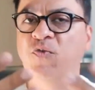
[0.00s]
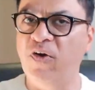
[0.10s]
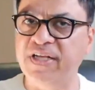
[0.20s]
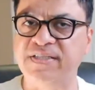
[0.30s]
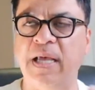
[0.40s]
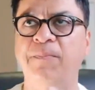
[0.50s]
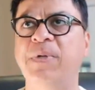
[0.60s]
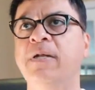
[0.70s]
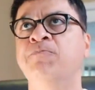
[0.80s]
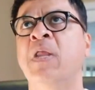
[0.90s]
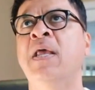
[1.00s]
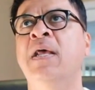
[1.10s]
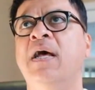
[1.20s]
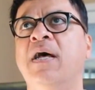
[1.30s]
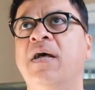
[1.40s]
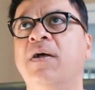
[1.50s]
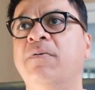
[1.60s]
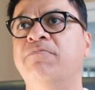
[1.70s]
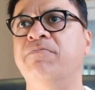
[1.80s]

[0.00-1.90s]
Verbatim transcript: For example, uh,